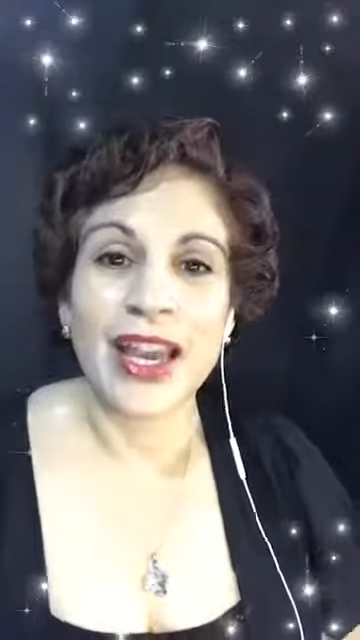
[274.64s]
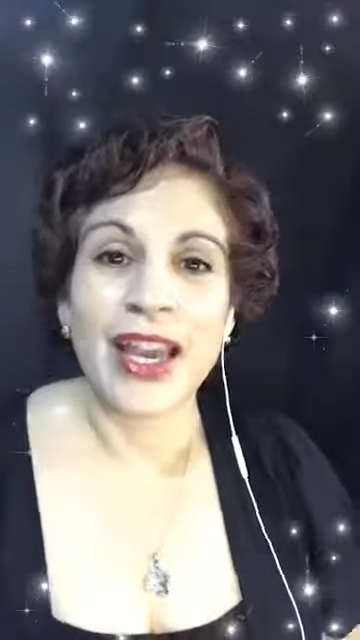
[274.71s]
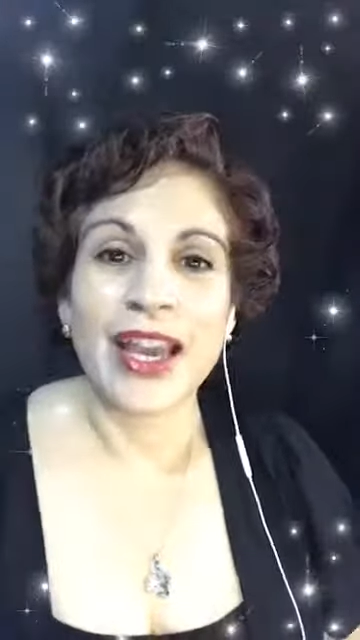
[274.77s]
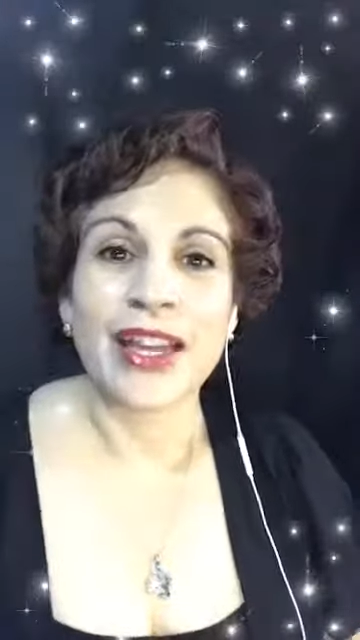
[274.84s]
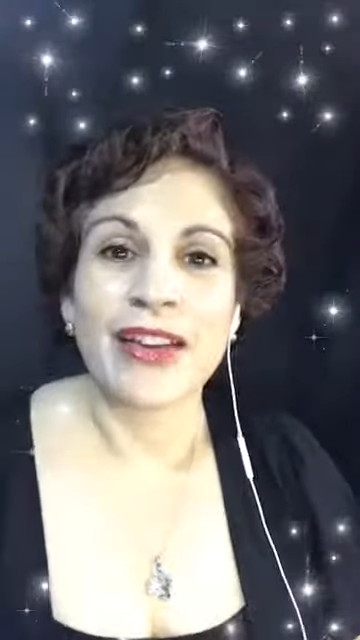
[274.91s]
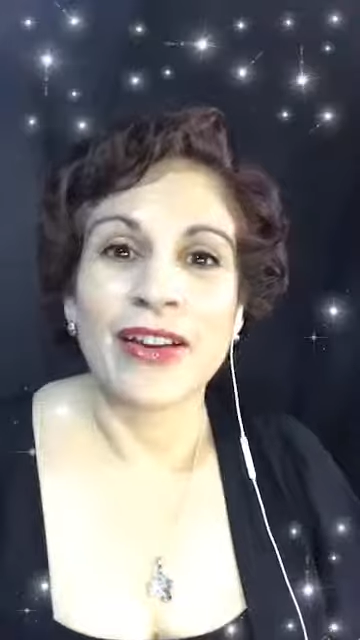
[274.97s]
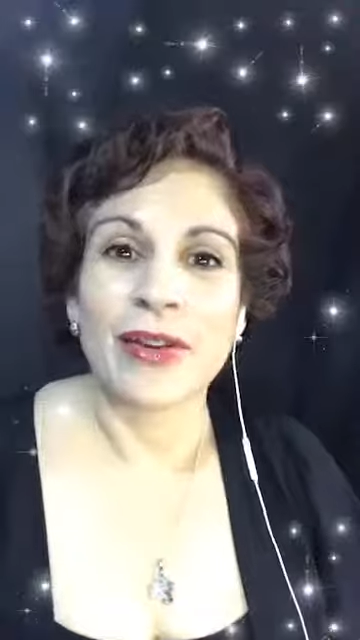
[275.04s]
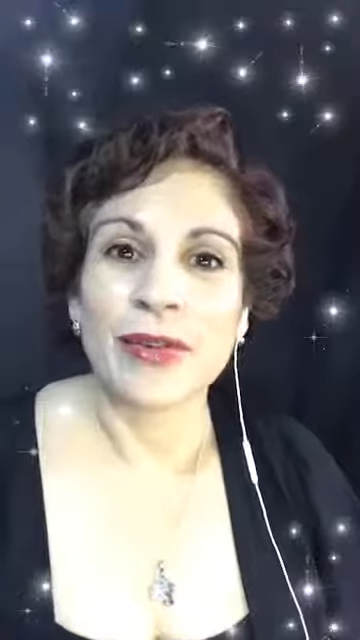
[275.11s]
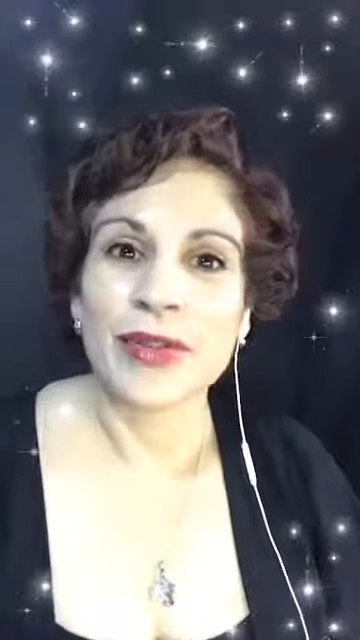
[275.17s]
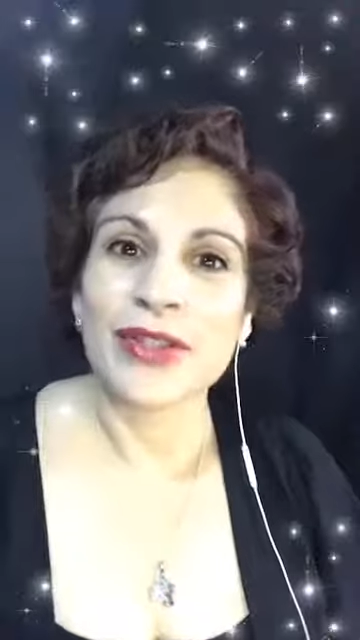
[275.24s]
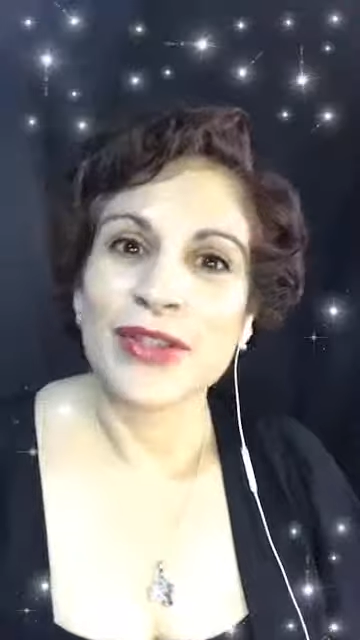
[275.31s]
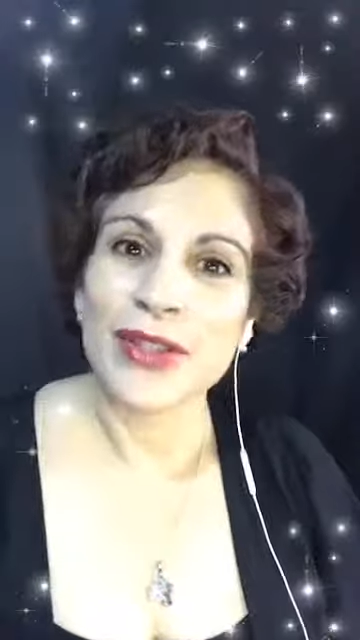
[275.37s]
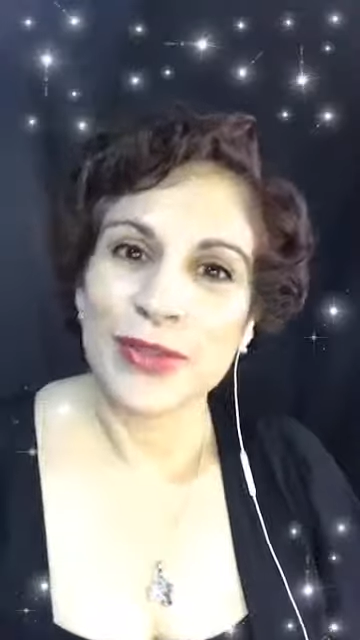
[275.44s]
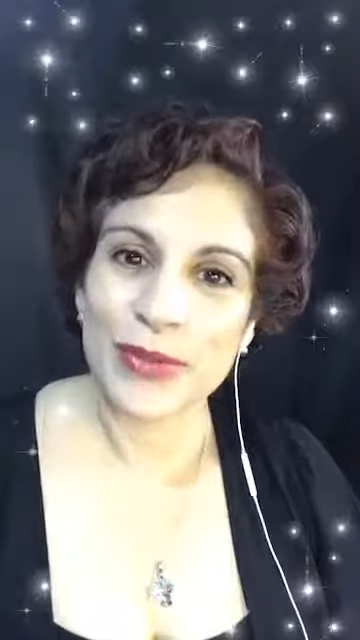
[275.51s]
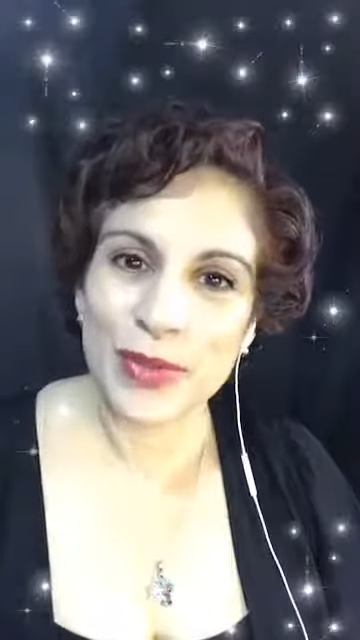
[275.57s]
and I will
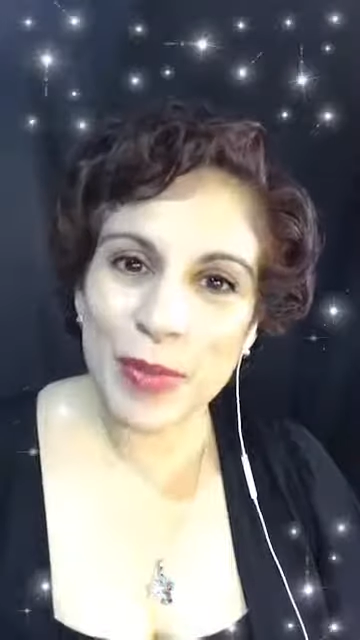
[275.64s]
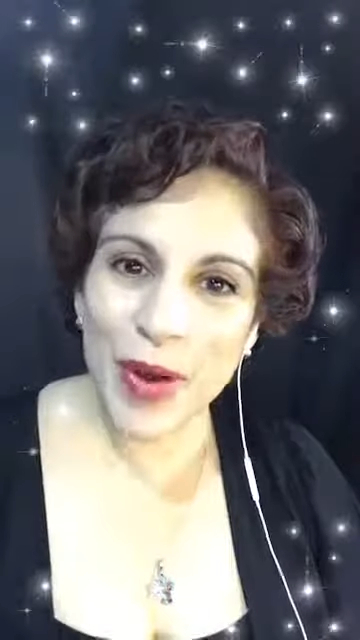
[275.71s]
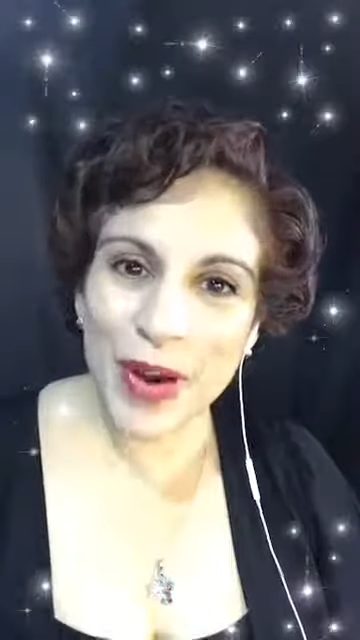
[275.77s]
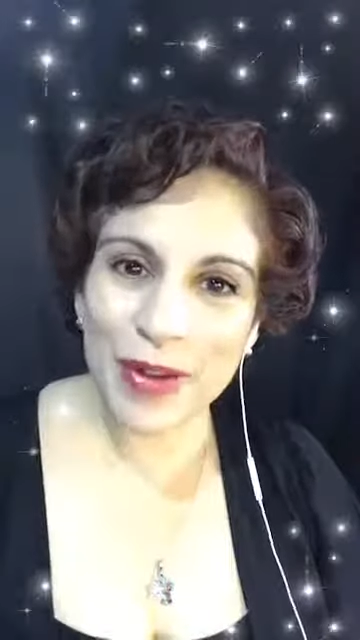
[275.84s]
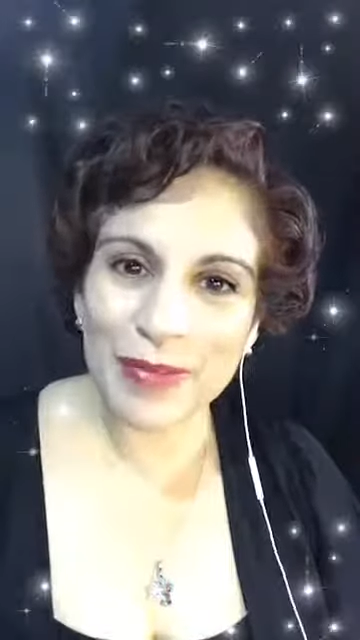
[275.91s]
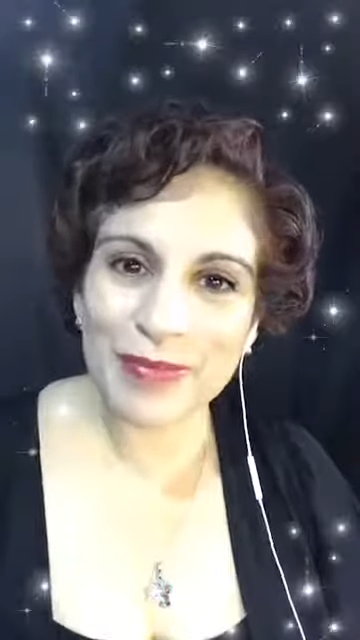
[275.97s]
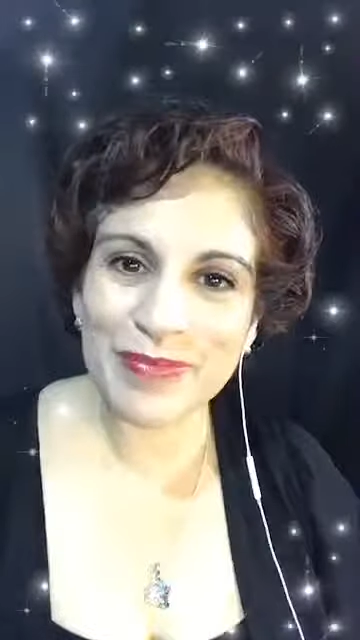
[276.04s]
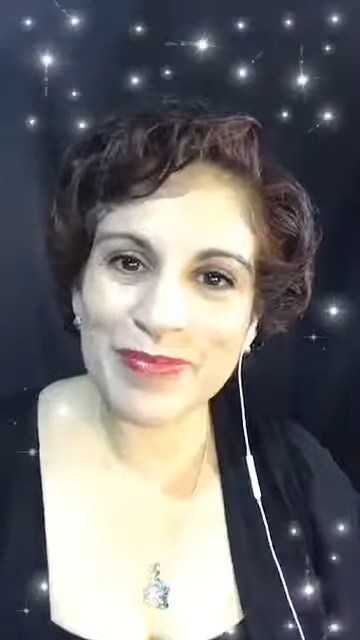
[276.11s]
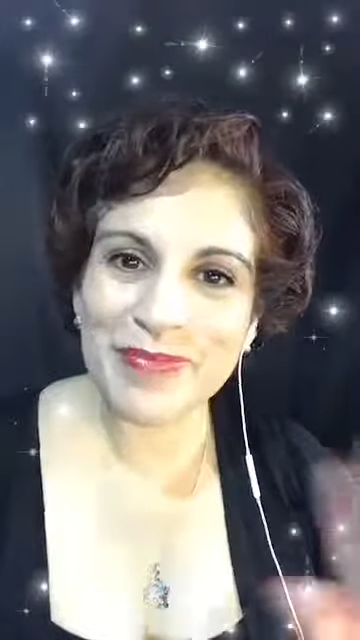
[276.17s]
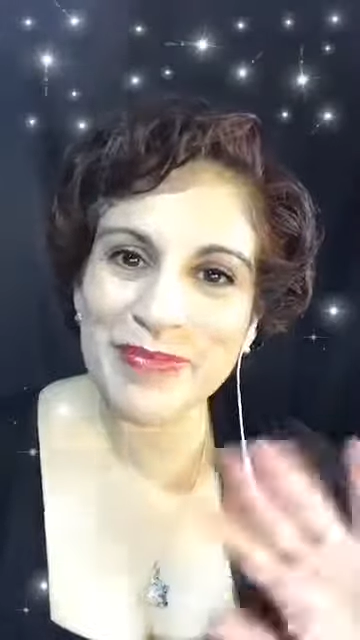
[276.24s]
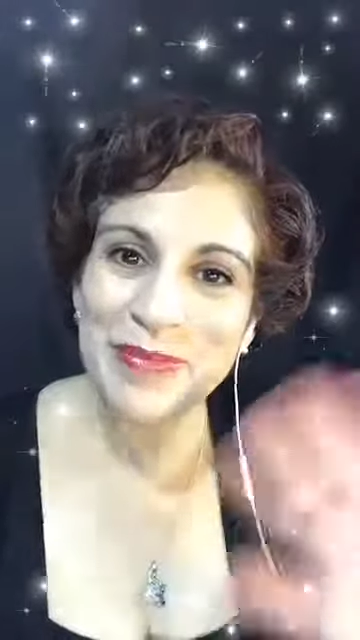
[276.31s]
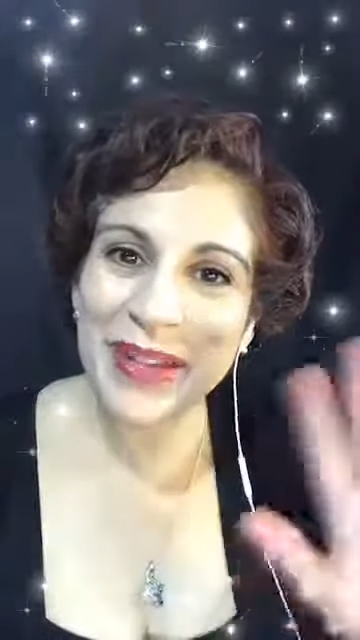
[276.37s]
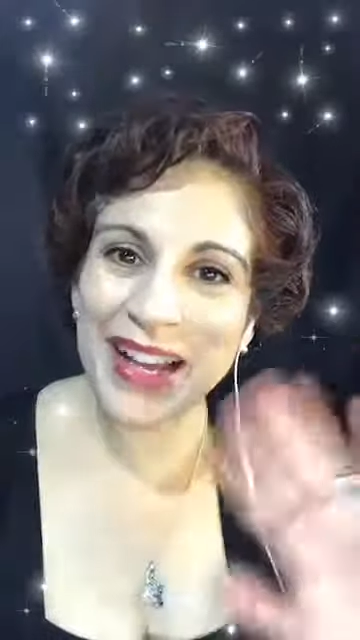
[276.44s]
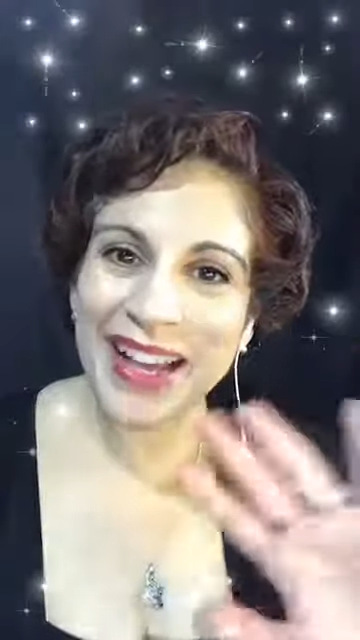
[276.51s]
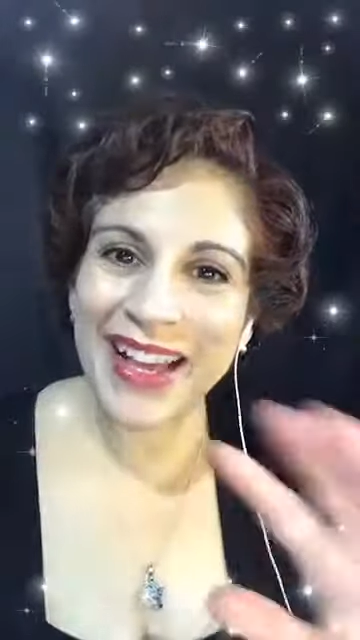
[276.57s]
see you tomorrow.
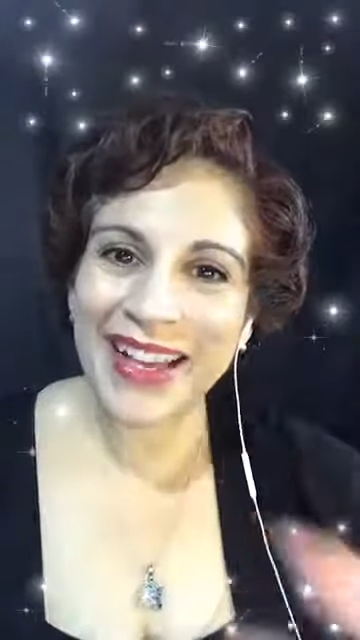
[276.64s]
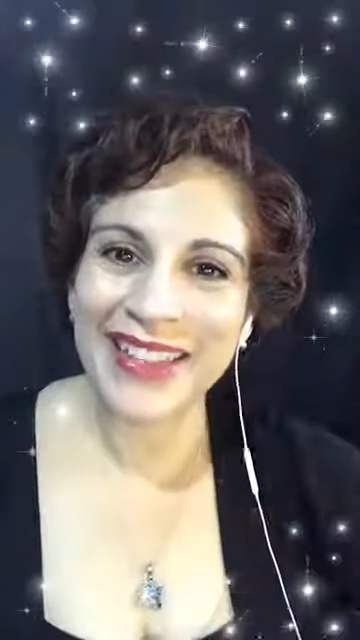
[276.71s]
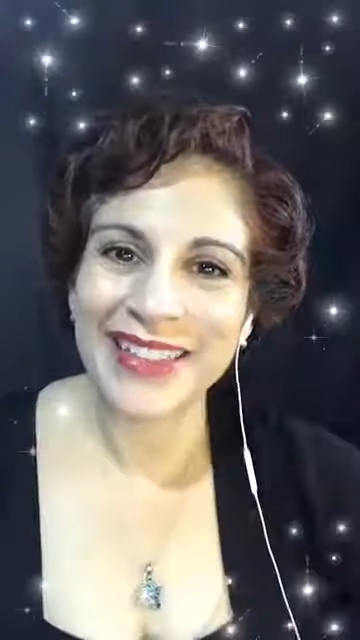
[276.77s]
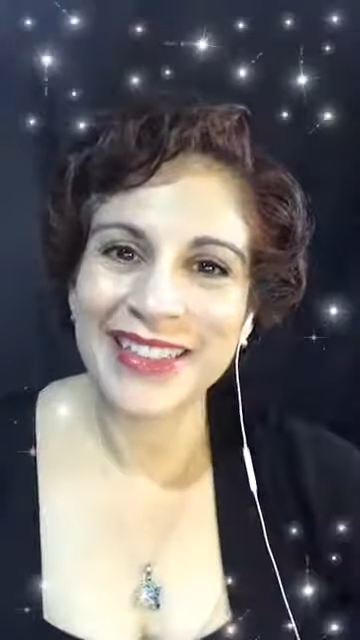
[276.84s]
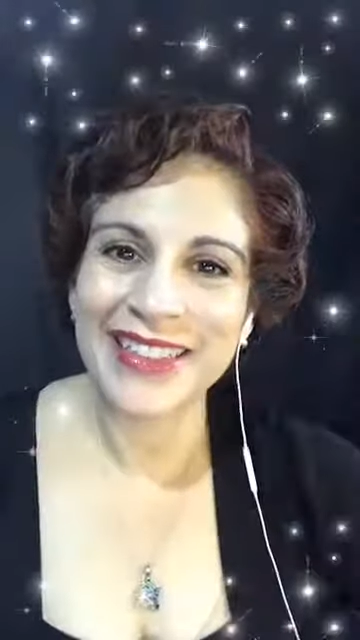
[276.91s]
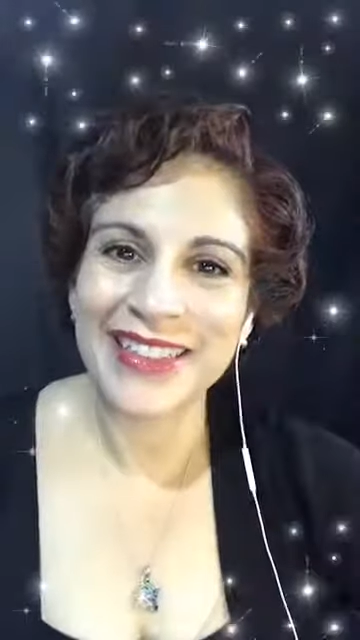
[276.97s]
Bye.